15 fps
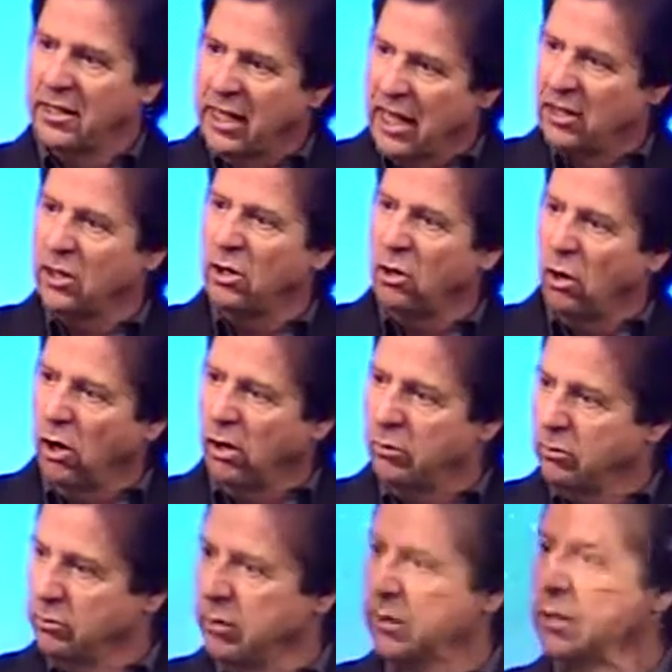day of the Lord
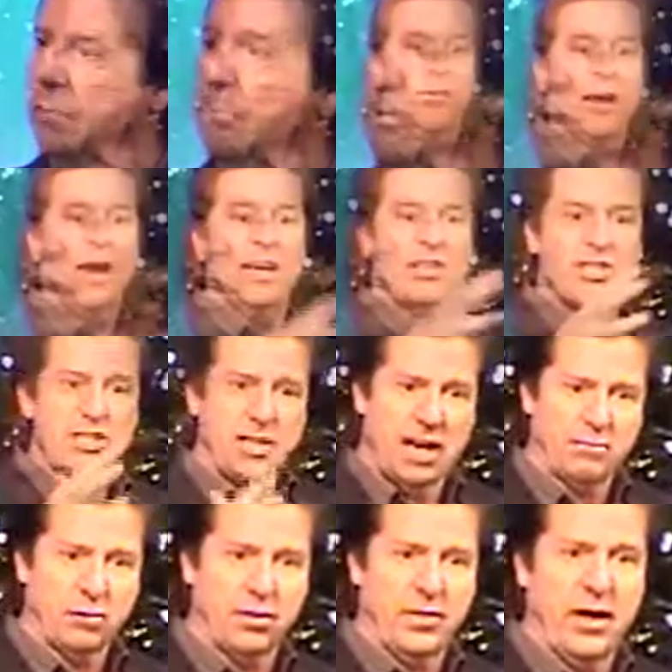would comprise
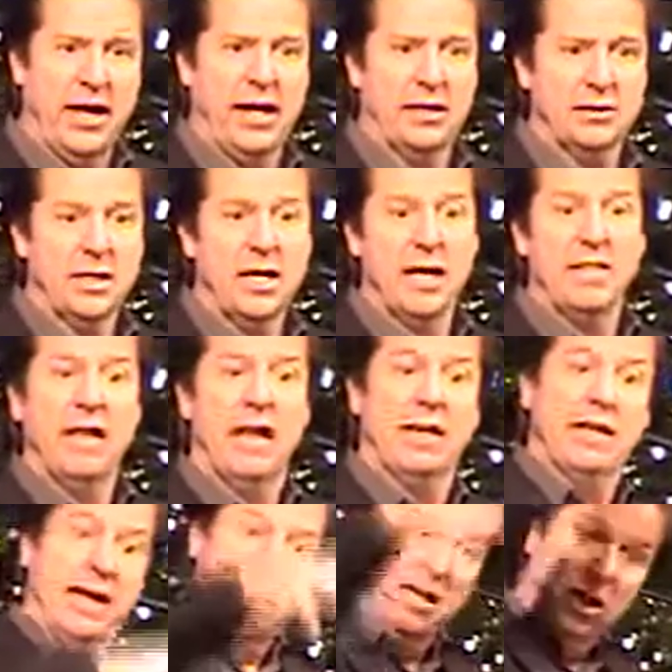several things
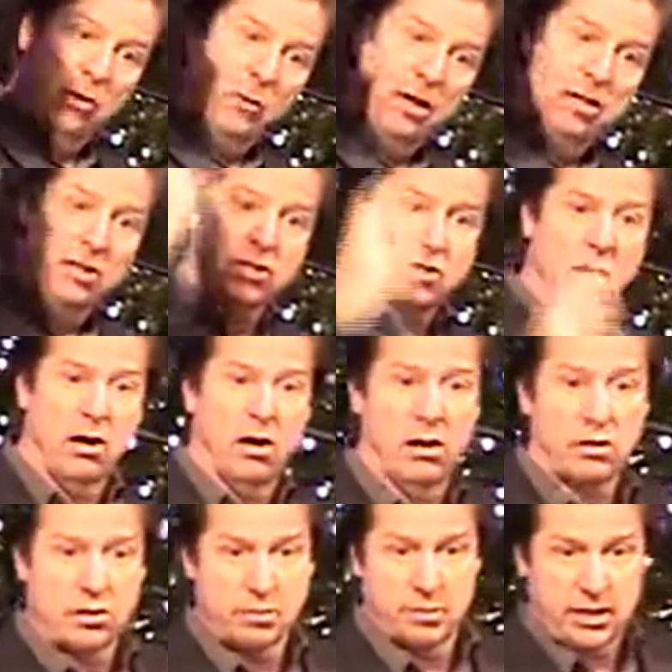that taking away the church, the